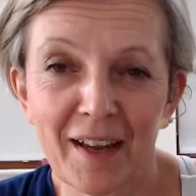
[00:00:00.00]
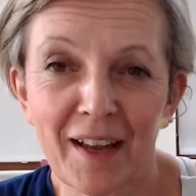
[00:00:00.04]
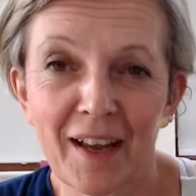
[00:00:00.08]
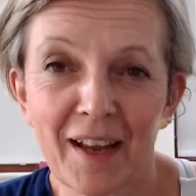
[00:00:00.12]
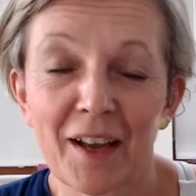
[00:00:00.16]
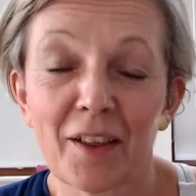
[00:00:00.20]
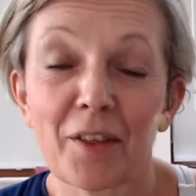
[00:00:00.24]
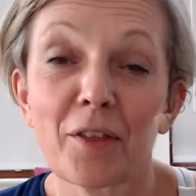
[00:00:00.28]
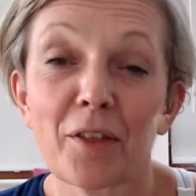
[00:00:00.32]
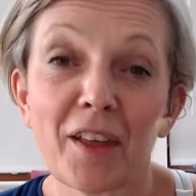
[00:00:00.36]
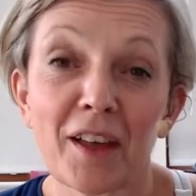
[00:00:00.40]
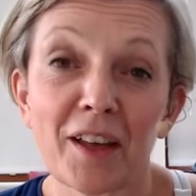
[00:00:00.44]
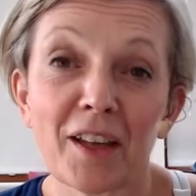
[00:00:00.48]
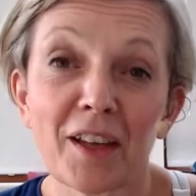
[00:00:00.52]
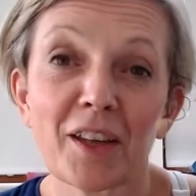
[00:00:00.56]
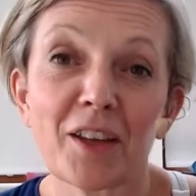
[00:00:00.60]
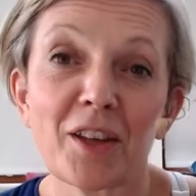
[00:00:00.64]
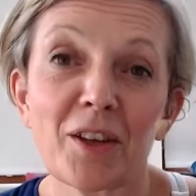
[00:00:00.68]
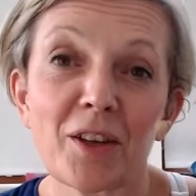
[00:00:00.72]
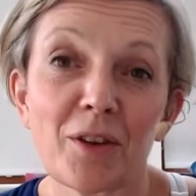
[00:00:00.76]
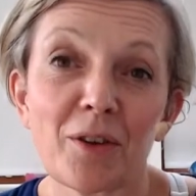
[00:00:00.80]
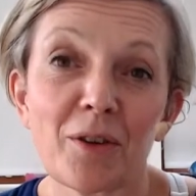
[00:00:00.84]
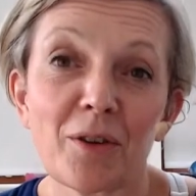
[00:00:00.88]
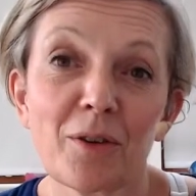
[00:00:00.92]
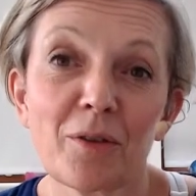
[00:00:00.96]
And thank
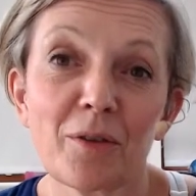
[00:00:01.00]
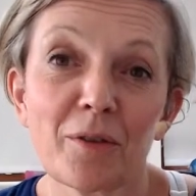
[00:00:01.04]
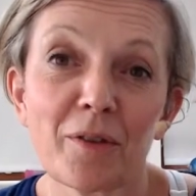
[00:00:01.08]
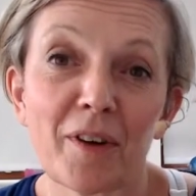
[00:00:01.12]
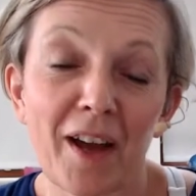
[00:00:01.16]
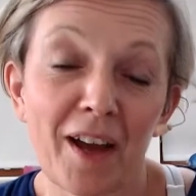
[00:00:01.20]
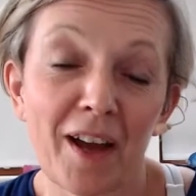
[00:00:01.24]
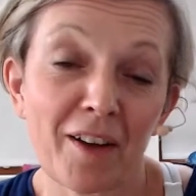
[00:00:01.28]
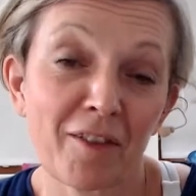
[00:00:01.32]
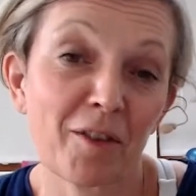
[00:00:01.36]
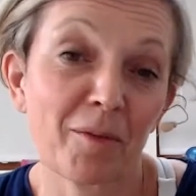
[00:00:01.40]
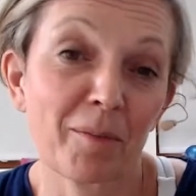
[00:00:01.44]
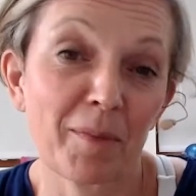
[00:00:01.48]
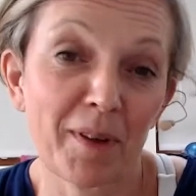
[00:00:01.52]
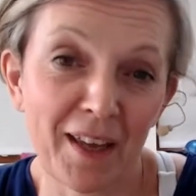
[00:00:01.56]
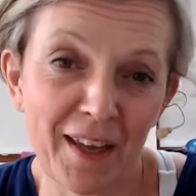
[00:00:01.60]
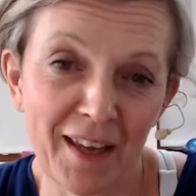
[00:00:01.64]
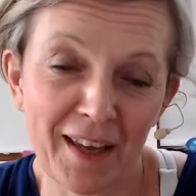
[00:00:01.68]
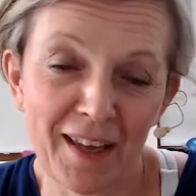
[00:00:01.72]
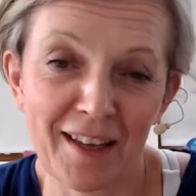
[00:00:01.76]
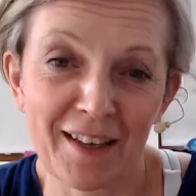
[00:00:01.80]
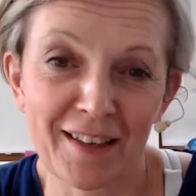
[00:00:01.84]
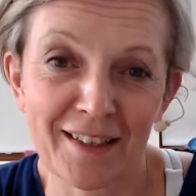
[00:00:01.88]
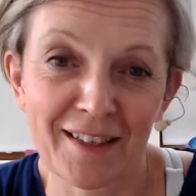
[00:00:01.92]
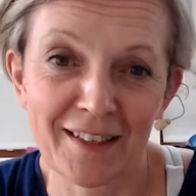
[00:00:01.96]
you for having me
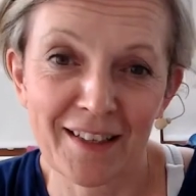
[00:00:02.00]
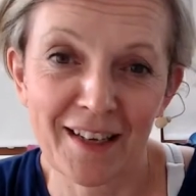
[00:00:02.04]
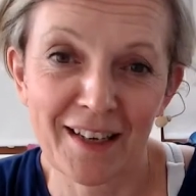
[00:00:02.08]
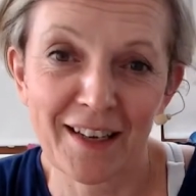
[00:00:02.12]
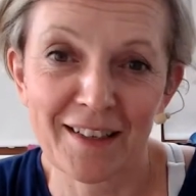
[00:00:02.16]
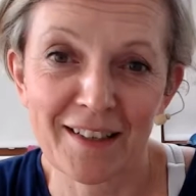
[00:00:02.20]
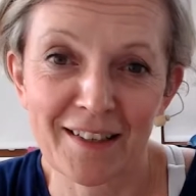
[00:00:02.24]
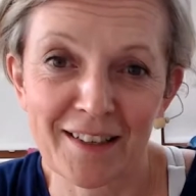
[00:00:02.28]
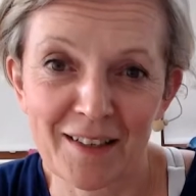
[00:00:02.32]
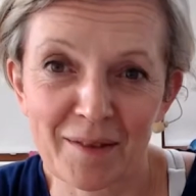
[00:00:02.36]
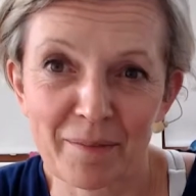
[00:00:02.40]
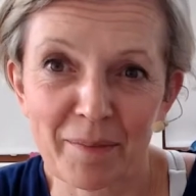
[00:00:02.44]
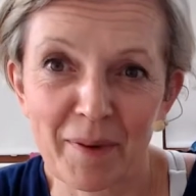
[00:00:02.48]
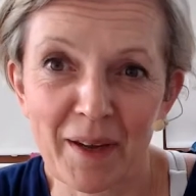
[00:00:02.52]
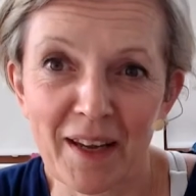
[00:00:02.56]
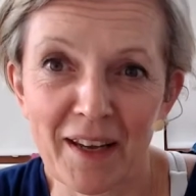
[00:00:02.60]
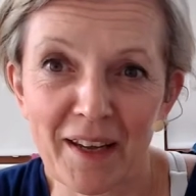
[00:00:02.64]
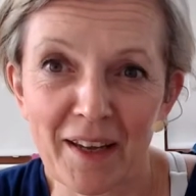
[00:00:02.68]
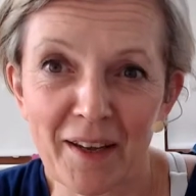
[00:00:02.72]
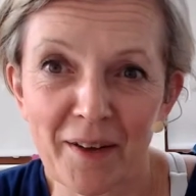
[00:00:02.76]
here today to speak.